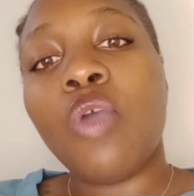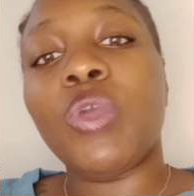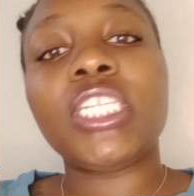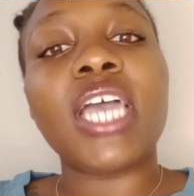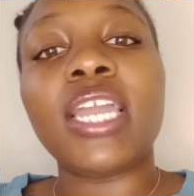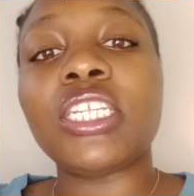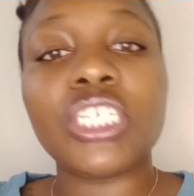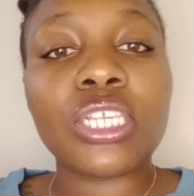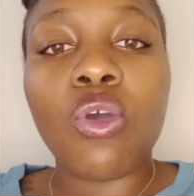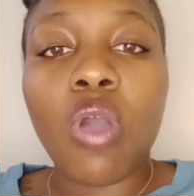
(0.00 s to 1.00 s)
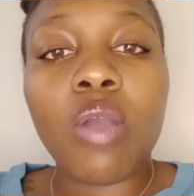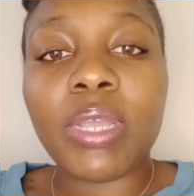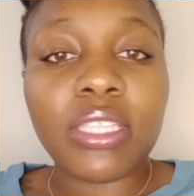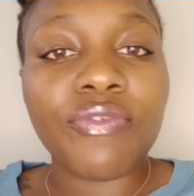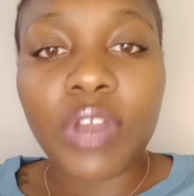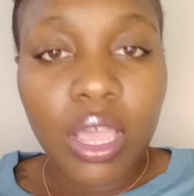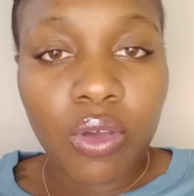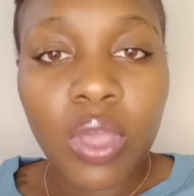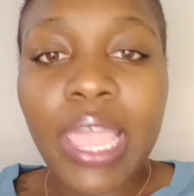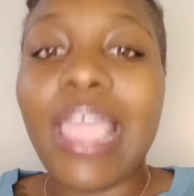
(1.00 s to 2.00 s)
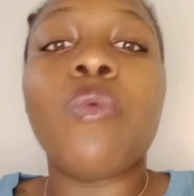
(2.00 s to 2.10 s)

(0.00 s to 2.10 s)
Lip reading: We tired of just going with the flow.